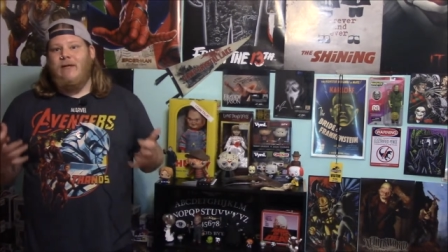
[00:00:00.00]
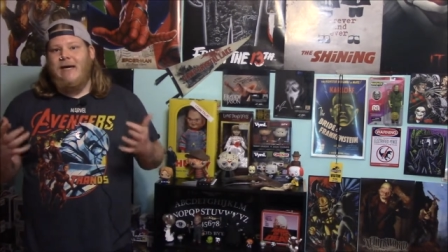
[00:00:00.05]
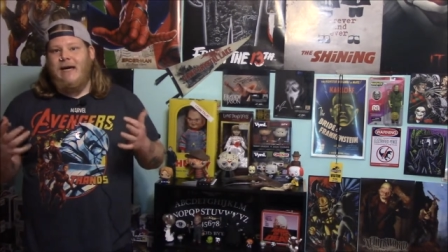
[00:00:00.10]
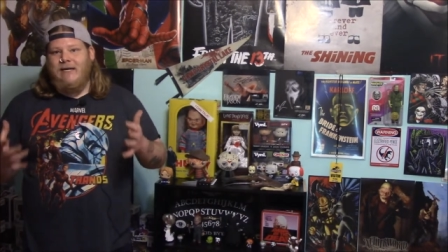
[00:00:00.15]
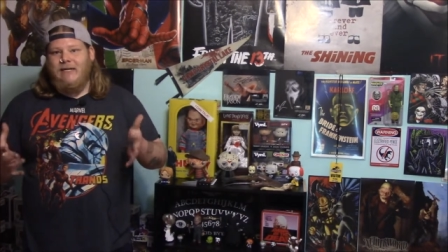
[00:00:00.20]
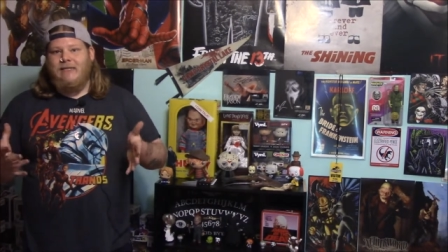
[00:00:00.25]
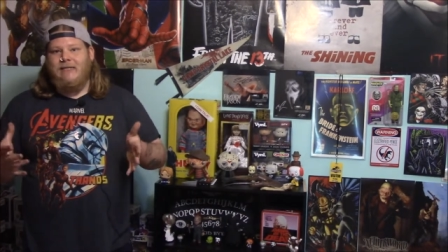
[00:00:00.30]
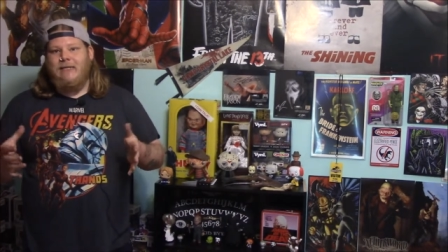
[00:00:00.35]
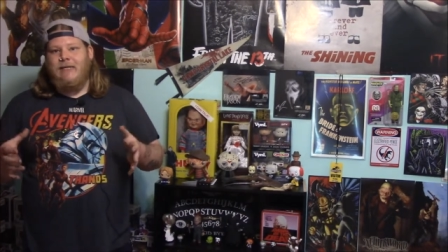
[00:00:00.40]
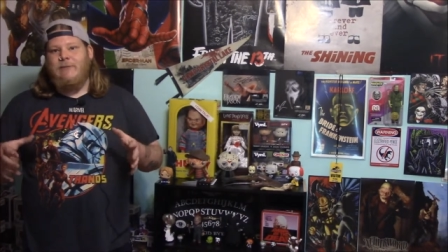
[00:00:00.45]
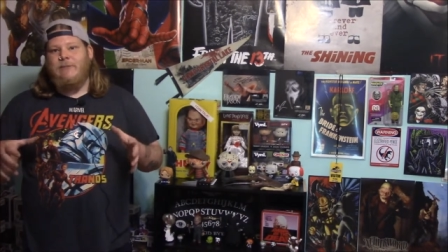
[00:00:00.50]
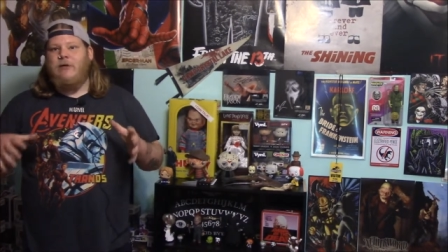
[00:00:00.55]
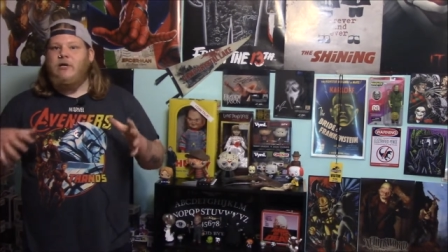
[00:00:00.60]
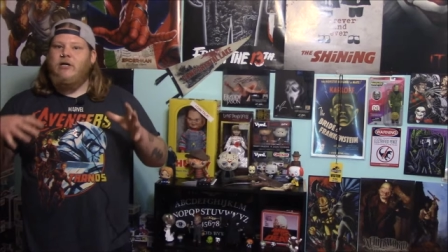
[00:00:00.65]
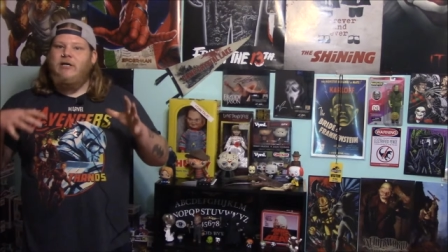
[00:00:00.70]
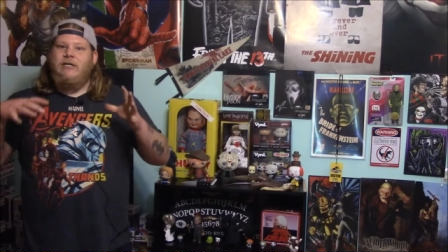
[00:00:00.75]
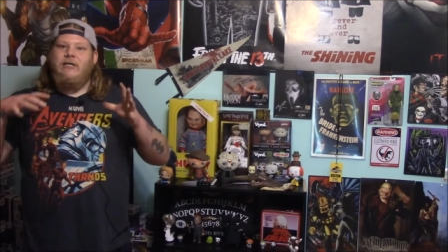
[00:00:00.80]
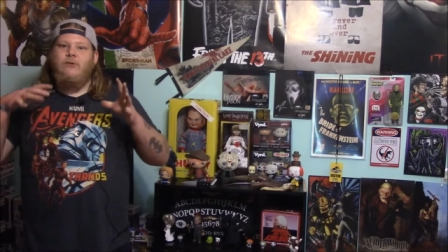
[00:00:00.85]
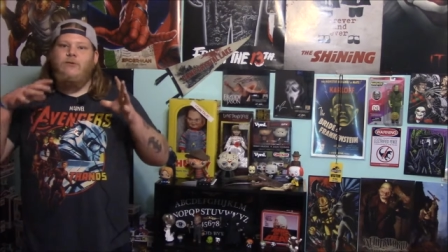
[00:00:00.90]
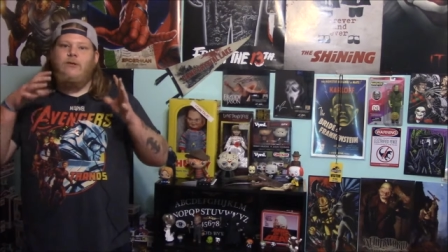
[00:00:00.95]
ahead of time, I
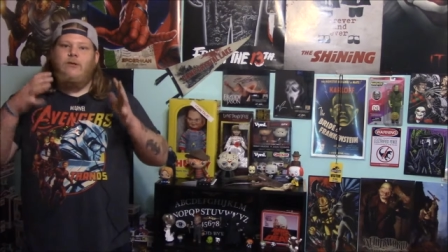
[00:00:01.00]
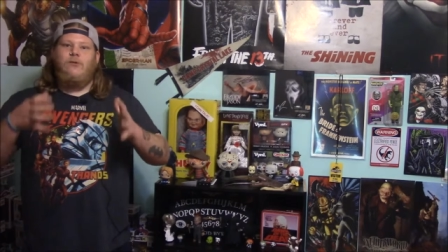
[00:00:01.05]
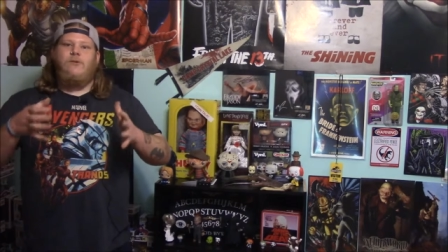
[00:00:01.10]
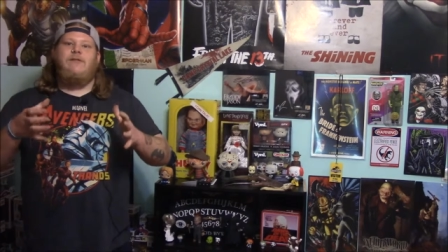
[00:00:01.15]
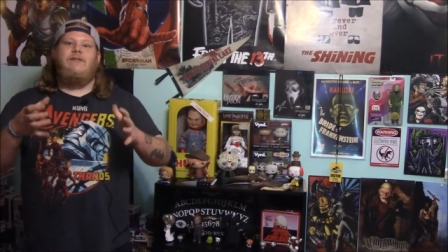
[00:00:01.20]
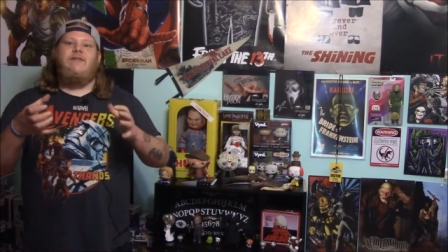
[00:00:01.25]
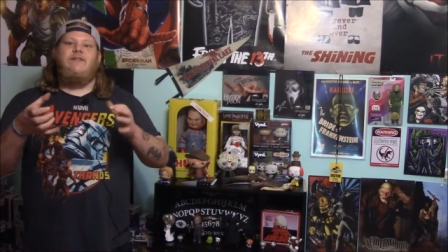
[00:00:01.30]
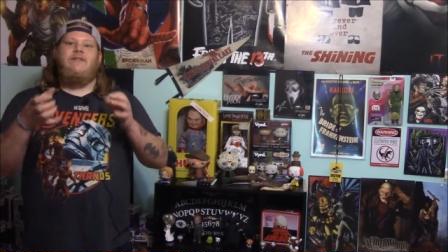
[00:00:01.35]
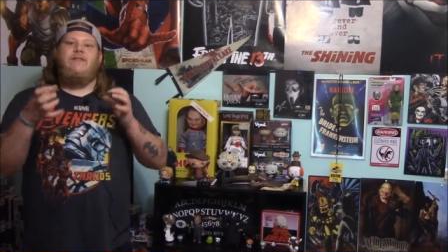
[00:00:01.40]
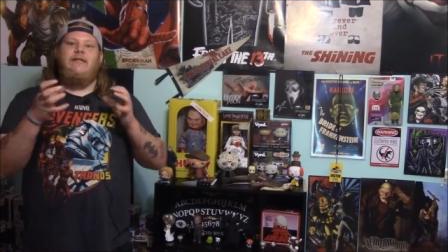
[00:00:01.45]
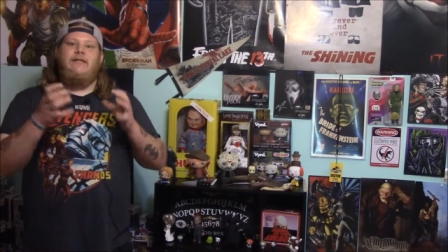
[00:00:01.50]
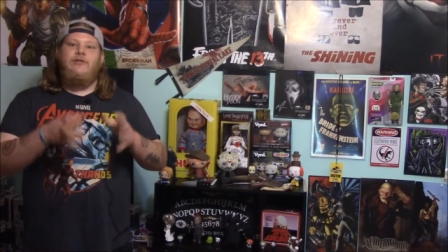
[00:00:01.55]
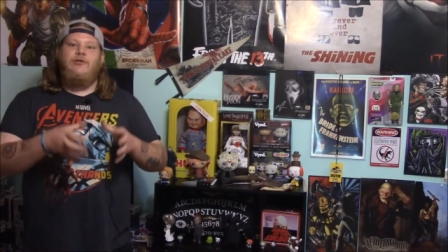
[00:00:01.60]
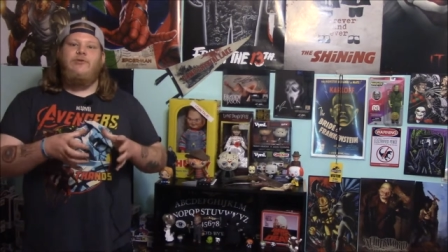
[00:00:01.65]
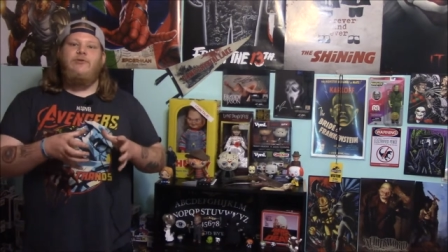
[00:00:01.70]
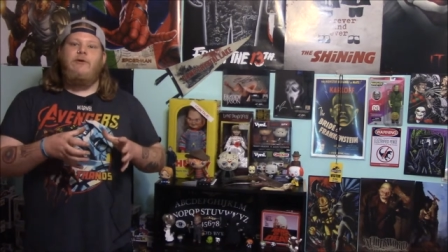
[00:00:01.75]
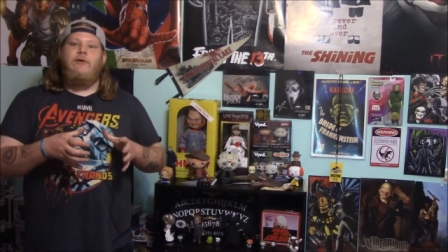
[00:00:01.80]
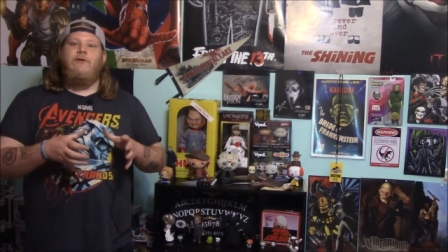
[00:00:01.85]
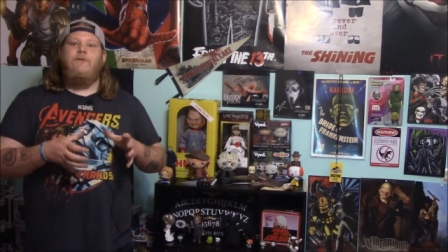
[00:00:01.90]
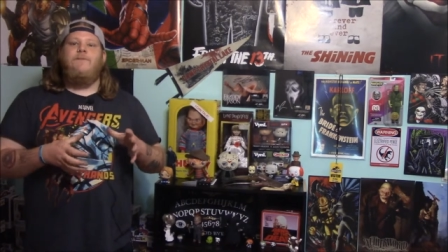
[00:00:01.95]
already recorded this
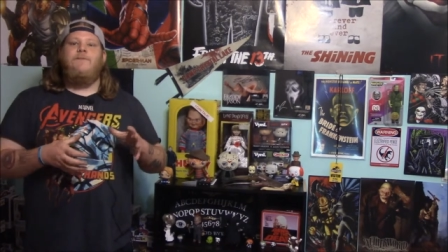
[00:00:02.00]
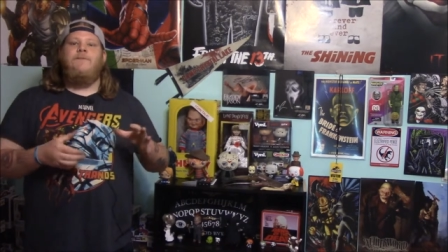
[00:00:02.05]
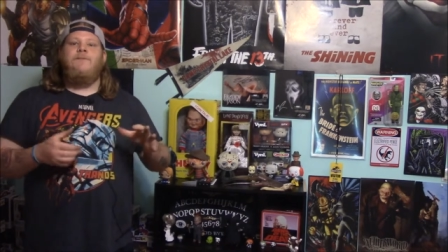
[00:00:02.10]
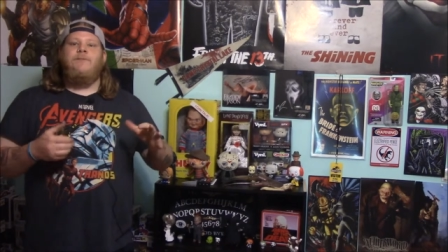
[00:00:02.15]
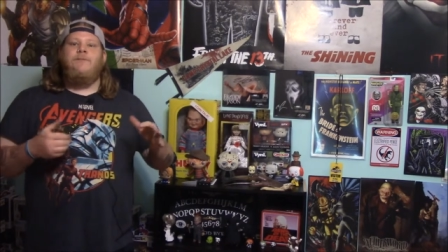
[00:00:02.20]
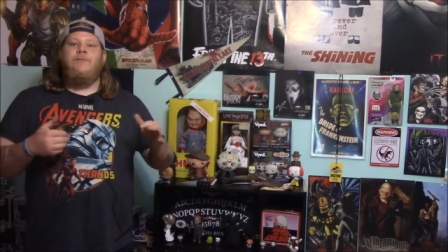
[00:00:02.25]
intro,